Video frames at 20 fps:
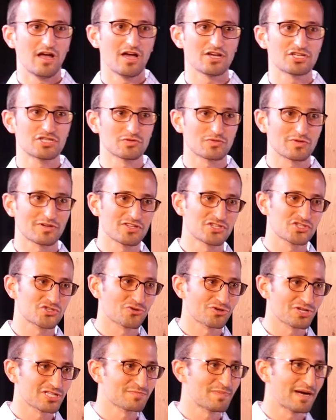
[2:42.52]
She was one of the
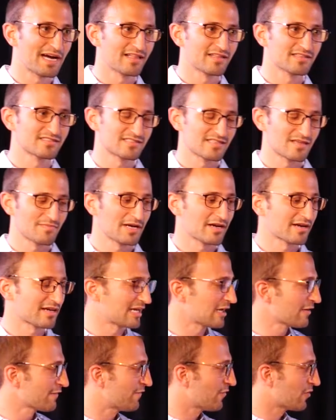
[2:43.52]
shortest pilots in the
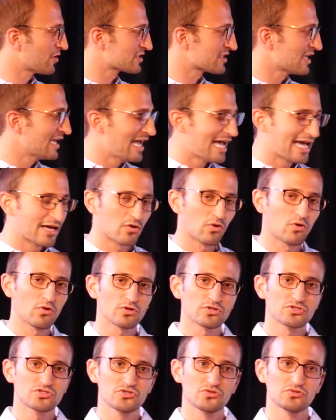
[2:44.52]
American Air Force, and
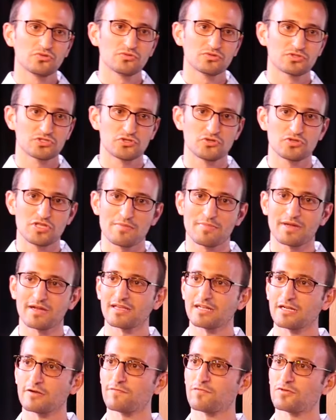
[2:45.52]
all due to the
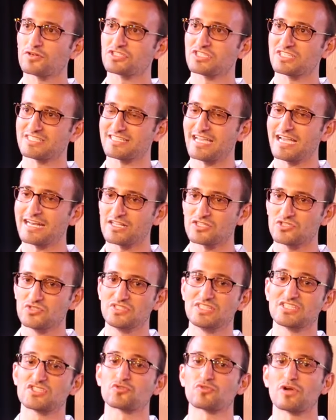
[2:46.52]
American Air Force deciding to
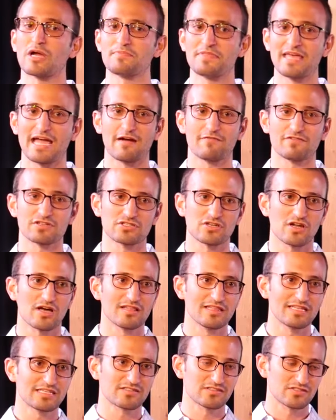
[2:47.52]
disrupt the average and
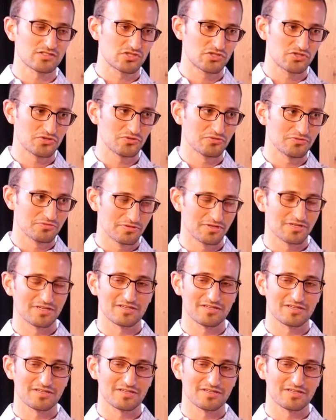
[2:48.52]
not listen to